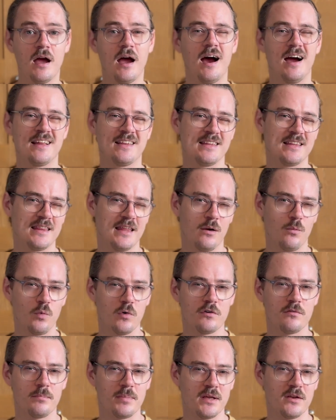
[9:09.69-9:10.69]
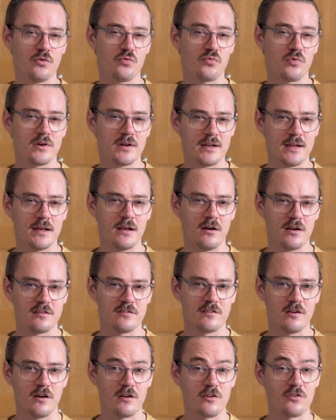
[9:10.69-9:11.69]
I think that would have been a really nice
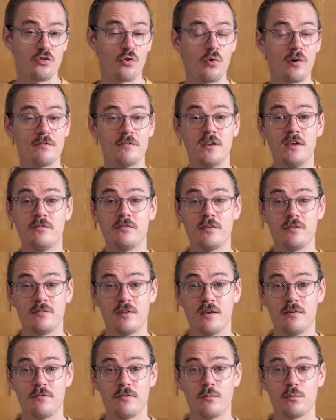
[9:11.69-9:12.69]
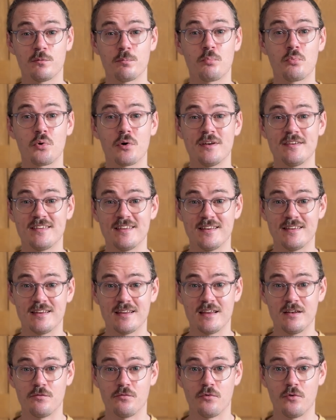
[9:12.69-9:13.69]
touch, or even if it was printed
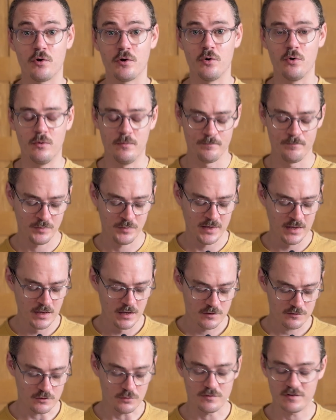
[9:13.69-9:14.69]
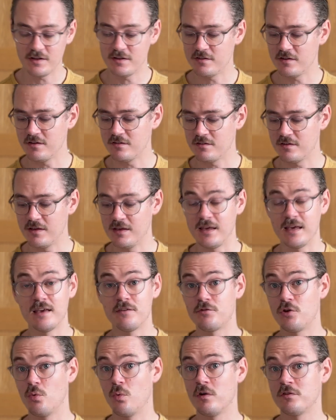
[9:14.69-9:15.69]
in foil. So TCC, if
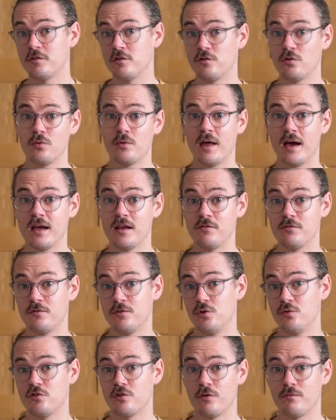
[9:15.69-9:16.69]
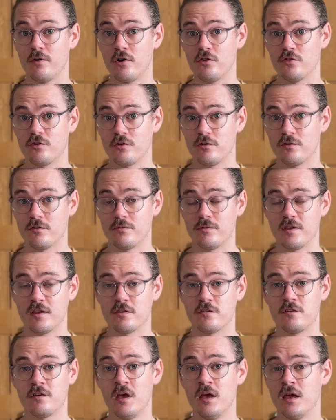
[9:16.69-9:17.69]
you want to do that in future versions of this,
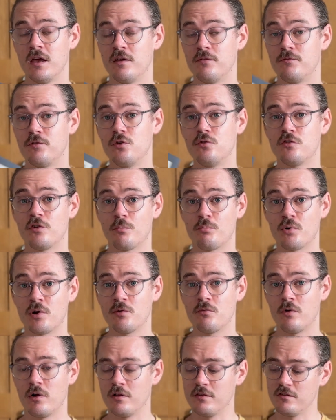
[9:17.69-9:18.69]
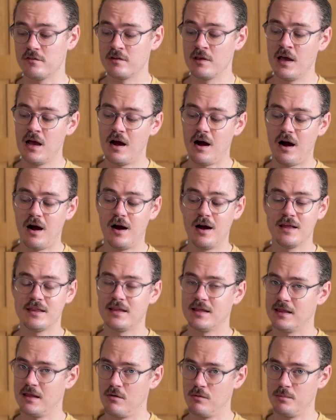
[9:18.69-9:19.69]
in future print runs, I think
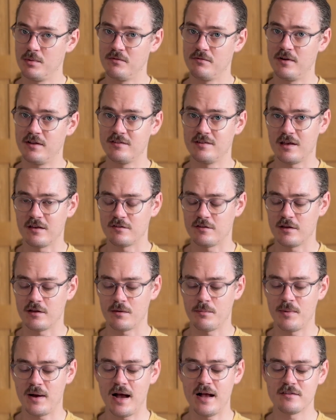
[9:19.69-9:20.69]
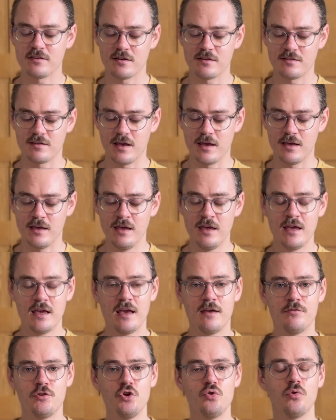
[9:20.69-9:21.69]
that would be fantastic. But as I say, if
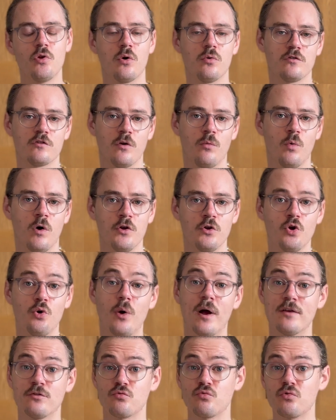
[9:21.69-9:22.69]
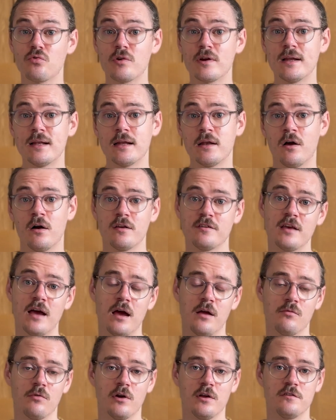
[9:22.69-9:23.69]
you know someone who has really nice
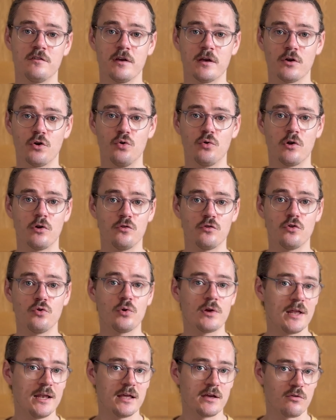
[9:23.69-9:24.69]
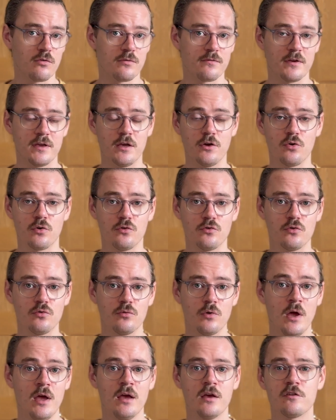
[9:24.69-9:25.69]
handwriting, who can do calligraphy, who can do
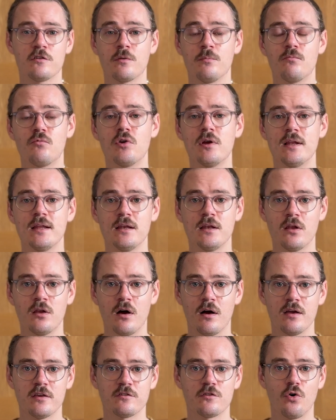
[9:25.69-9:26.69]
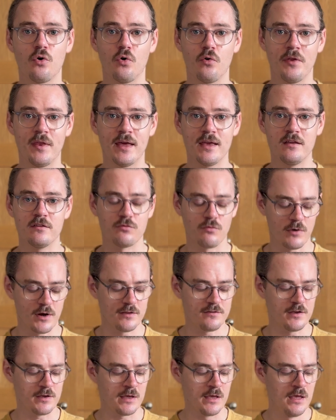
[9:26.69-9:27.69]
some really nice ornate
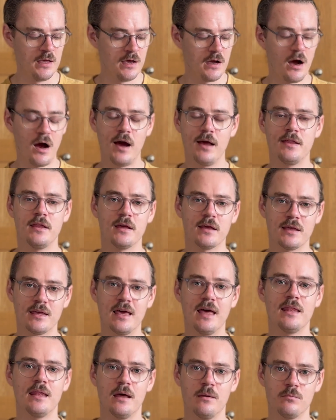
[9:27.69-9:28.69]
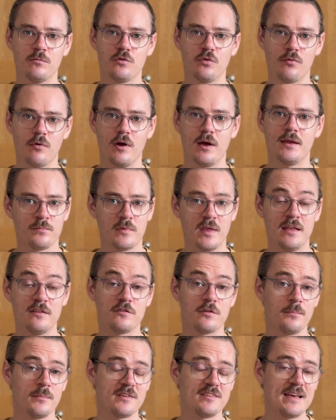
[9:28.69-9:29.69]
writing, I think get them to write in some
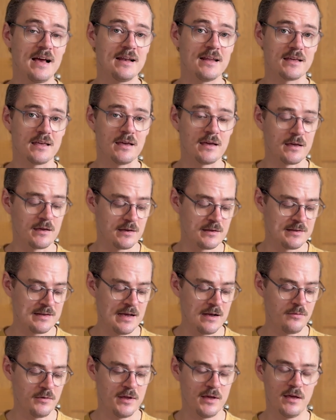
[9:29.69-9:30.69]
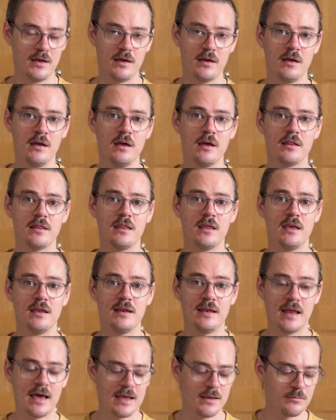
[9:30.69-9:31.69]
metallic ink down here the
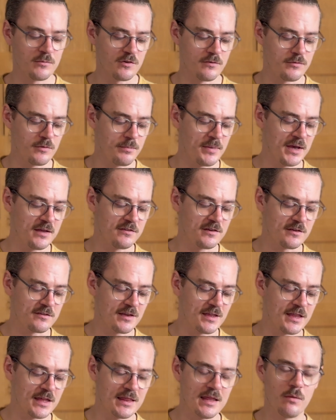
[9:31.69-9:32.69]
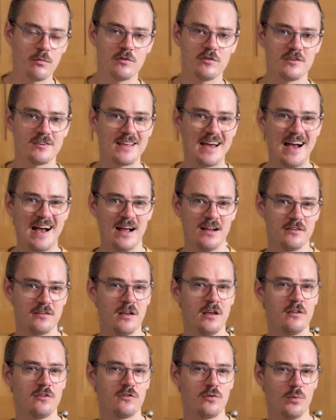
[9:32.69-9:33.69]
names of the paintings. I think that would just add
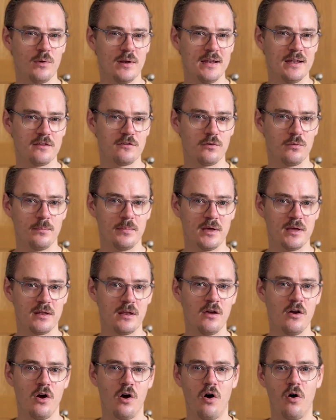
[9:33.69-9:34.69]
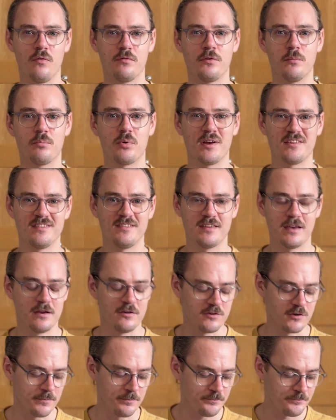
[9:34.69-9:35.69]
to a little bit of the
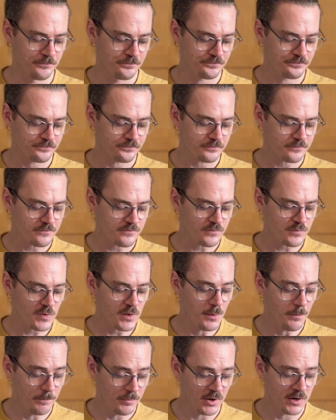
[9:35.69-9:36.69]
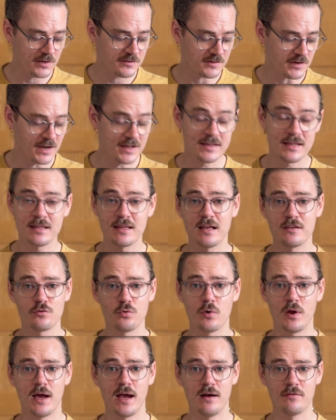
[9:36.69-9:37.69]
presentation. But I think that's all
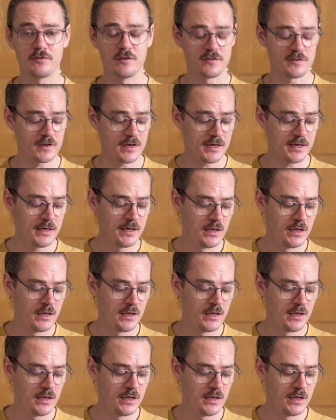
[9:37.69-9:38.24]
I have to say.